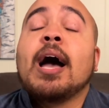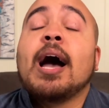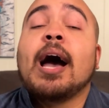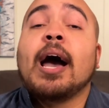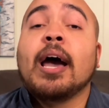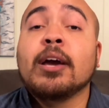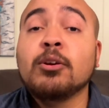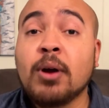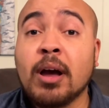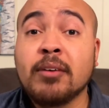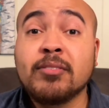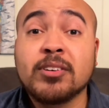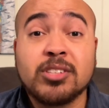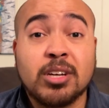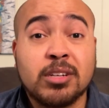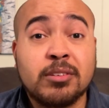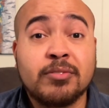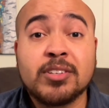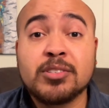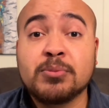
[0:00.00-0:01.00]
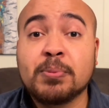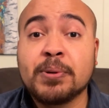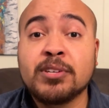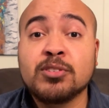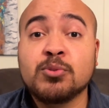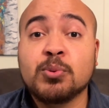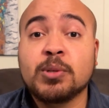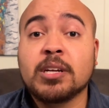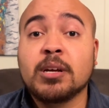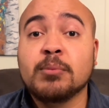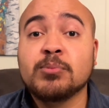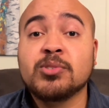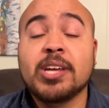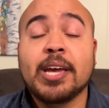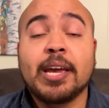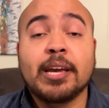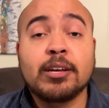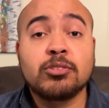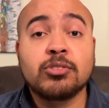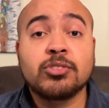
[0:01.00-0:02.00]
I don't have a ton of experience when it comes to
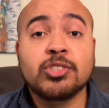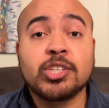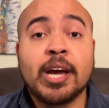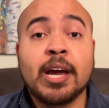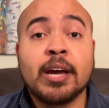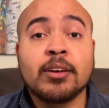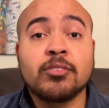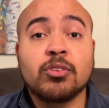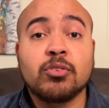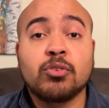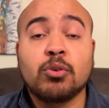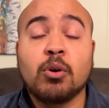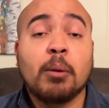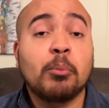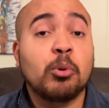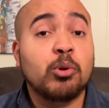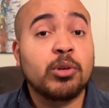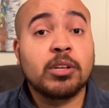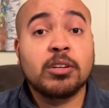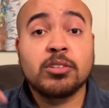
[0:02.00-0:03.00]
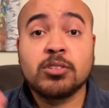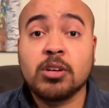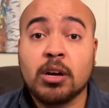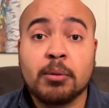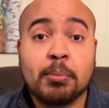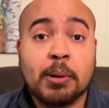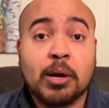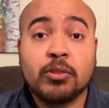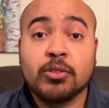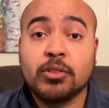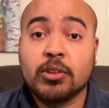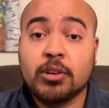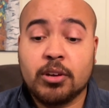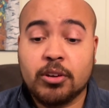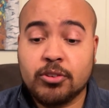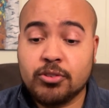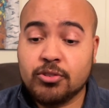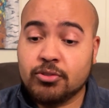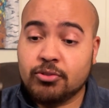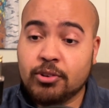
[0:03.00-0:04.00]
angled jacks, so I'm only going to talk about the
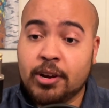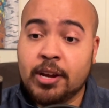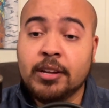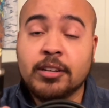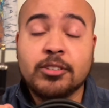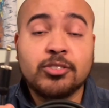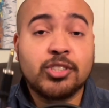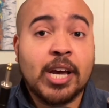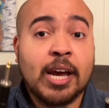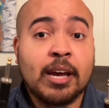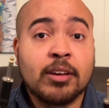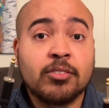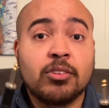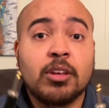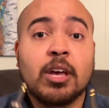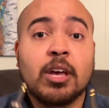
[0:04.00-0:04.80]
straight jacks.